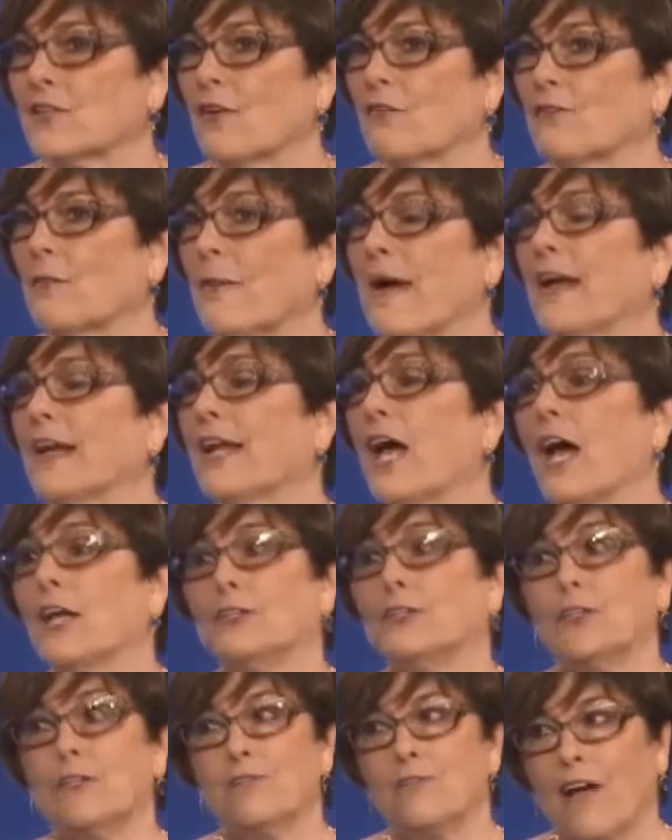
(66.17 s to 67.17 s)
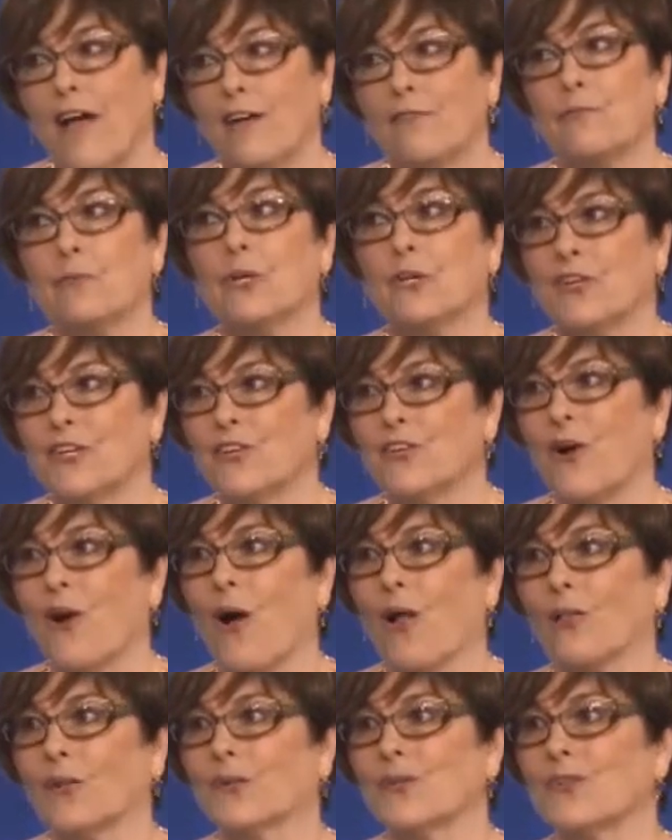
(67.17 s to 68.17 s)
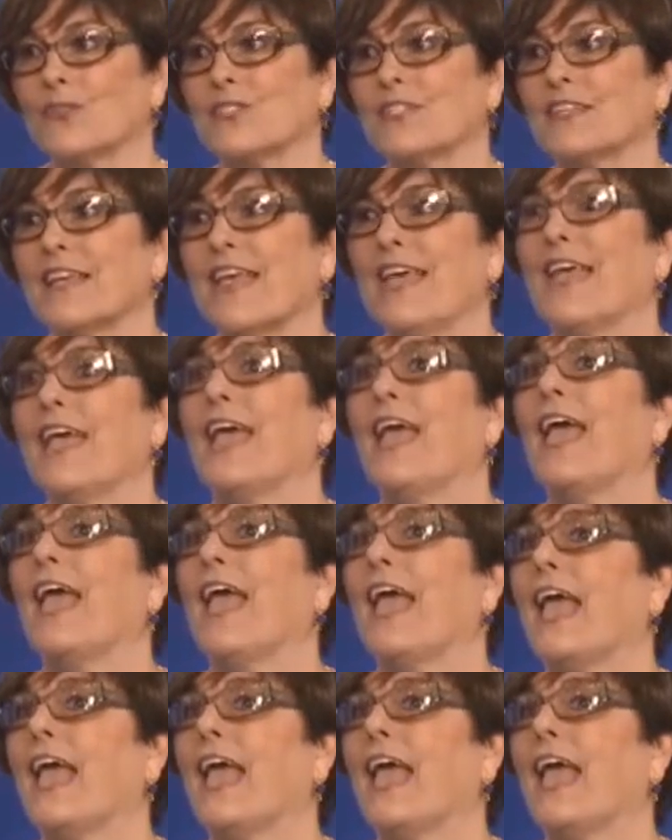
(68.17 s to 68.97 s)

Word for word: of about $105 million. Wow.